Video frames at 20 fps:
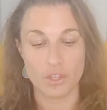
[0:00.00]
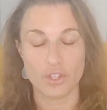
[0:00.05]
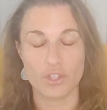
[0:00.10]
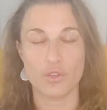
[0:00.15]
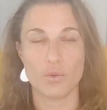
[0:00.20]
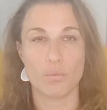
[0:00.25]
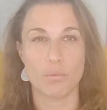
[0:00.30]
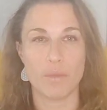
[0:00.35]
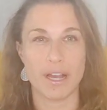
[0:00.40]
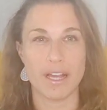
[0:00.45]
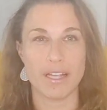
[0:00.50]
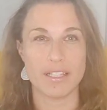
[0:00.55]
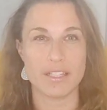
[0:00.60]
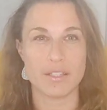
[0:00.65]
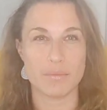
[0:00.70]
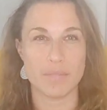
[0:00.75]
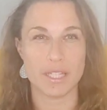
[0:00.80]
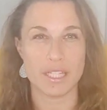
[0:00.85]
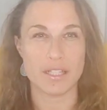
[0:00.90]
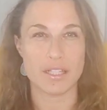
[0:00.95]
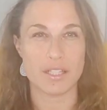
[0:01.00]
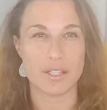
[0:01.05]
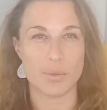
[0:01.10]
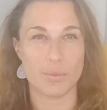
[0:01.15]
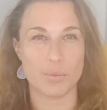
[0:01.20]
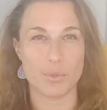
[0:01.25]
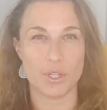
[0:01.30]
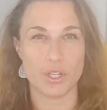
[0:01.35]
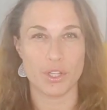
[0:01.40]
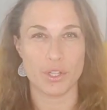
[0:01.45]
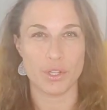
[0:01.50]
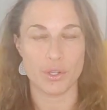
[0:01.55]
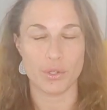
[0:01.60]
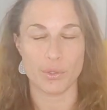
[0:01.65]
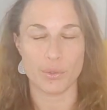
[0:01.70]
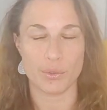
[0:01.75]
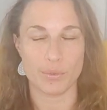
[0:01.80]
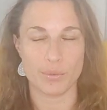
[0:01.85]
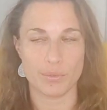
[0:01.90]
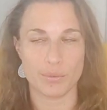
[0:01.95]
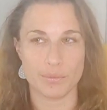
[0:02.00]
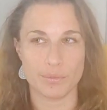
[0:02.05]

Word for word: you might meet someone new